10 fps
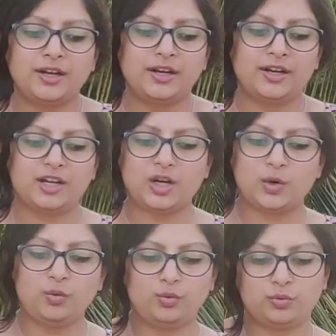
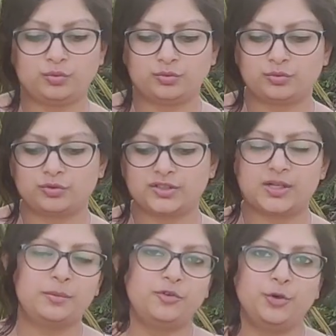Now,
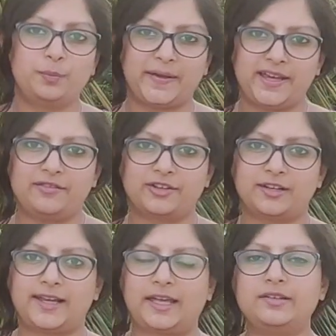some of you may have
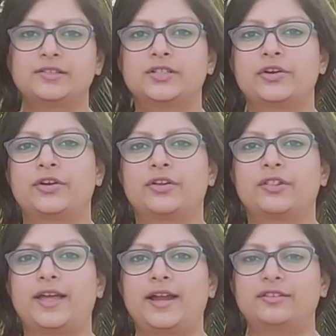realized
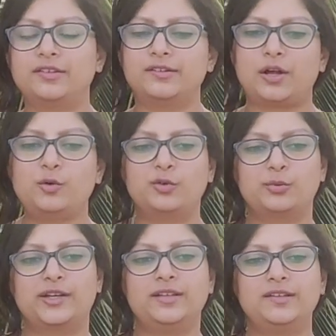that this sounds
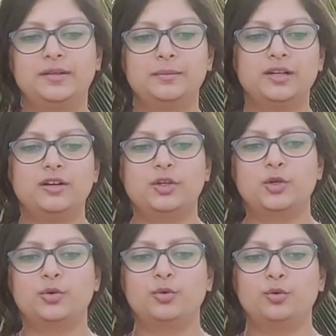very similar
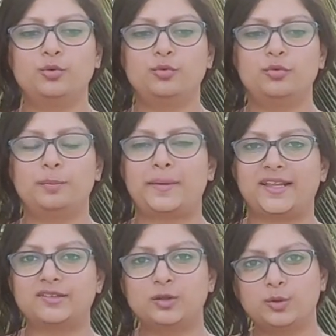to
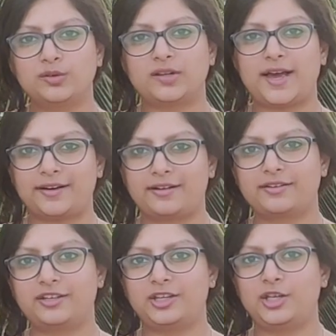Maslow's
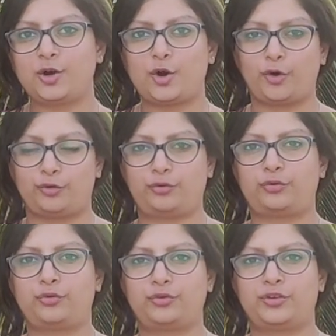hierarchy of
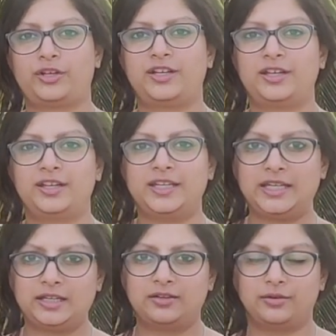
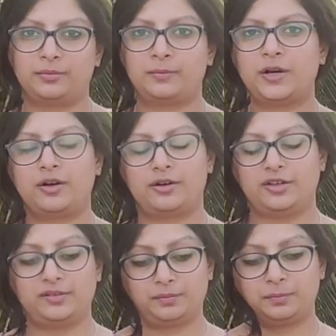
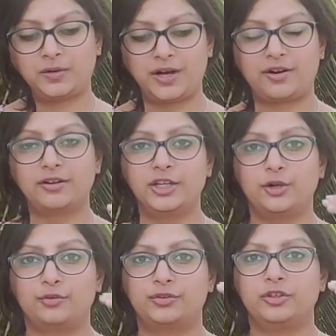his hierarchy
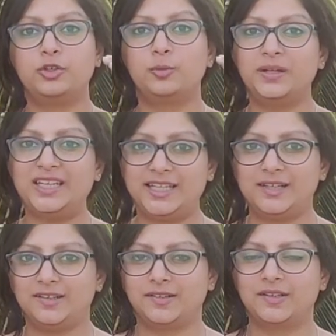of the human
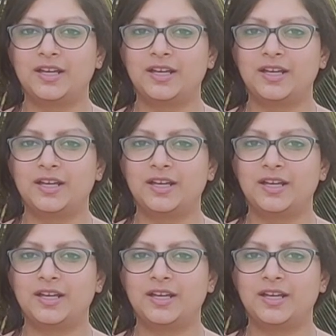needs.